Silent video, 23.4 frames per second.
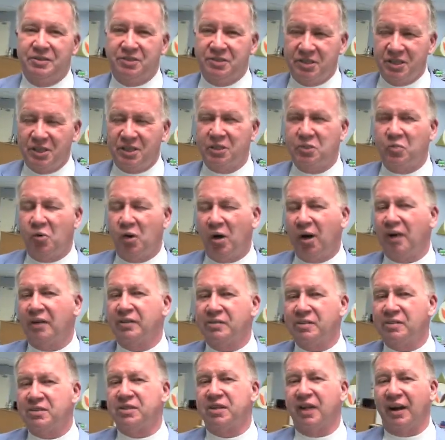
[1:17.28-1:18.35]
Just wanted
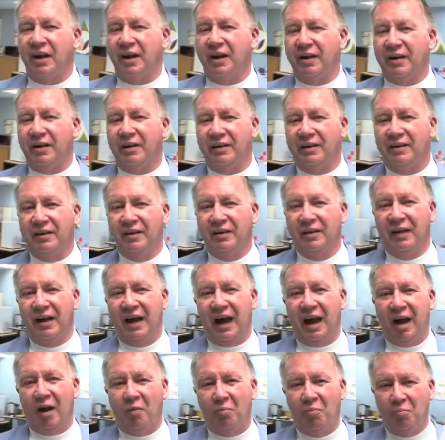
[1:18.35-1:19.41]
to say
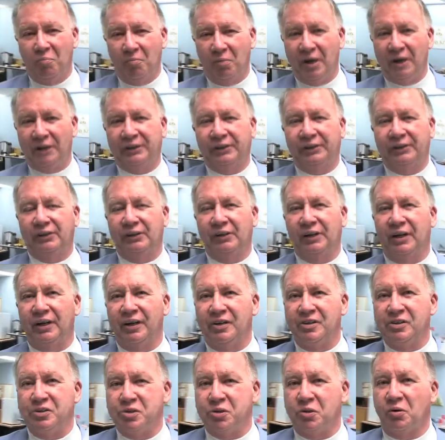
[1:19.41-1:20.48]
how much I
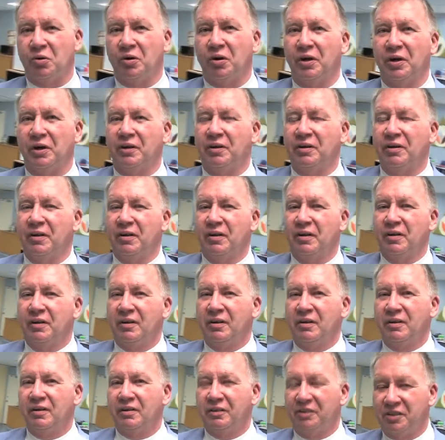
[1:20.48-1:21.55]
enjoyed
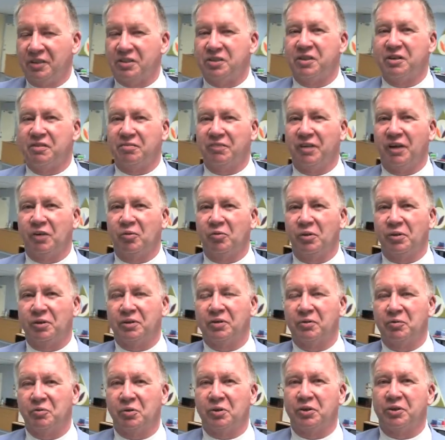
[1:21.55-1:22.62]
this evening with
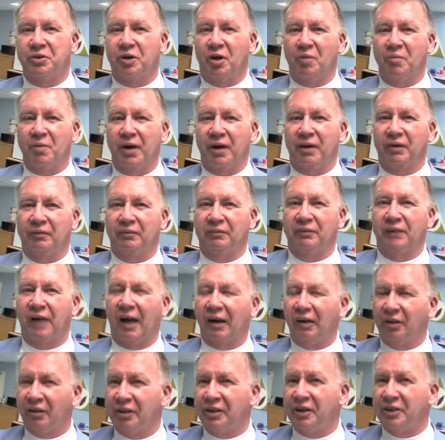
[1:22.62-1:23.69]
Charmaine. Not
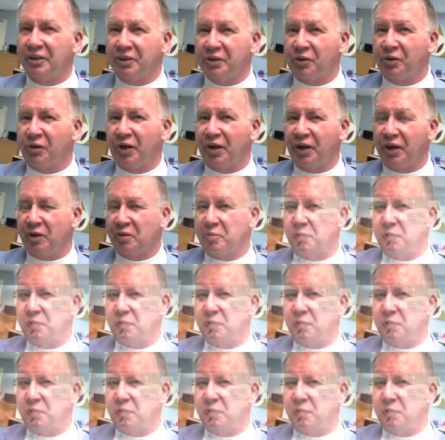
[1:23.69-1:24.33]
only enjoyed it,